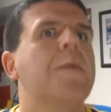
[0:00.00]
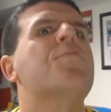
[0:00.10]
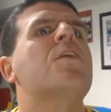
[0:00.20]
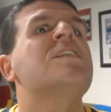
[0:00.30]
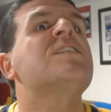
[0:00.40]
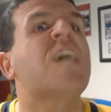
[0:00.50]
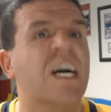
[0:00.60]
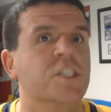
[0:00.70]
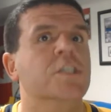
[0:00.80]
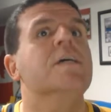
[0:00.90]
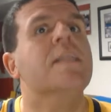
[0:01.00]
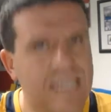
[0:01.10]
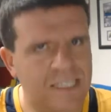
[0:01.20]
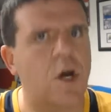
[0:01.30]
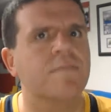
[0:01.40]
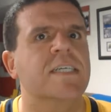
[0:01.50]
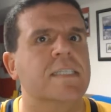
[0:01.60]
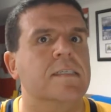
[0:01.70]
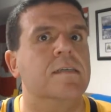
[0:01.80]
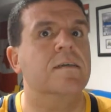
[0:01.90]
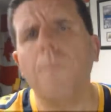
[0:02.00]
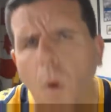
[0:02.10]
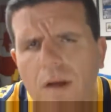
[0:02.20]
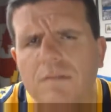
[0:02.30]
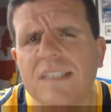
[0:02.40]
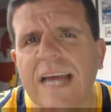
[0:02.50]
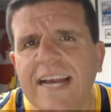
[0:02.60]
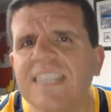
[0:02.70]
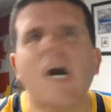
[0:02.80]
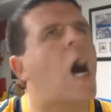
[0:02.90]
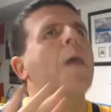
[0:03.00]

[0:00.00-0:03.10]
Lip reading: game for discussion this offseason. Poyle stays.